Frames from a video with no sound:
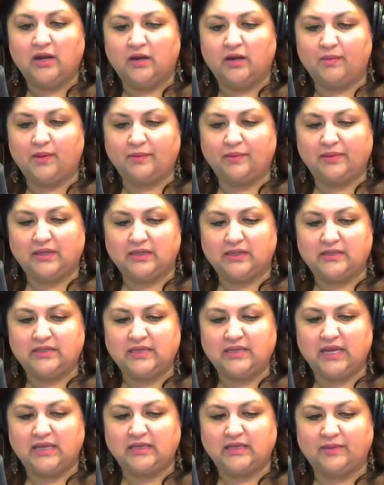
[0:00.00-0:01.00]
Republicans
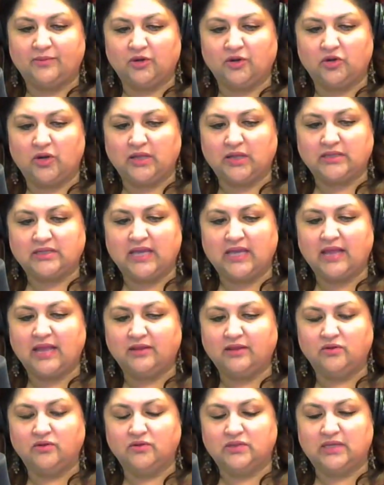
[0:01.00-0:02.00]
say Democrats
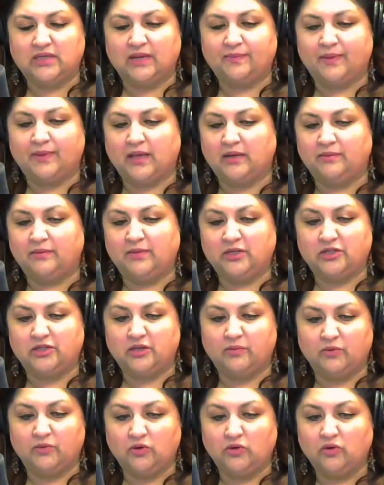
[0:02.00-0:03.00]
can use that
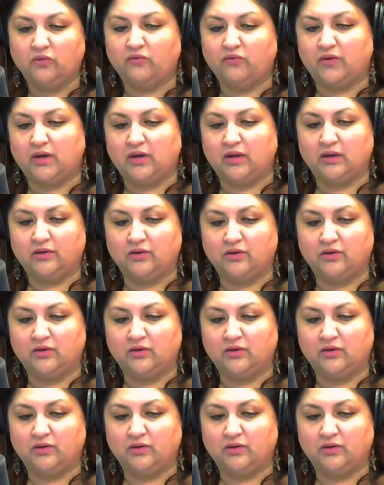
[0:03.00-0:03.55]
parliamentary maneuver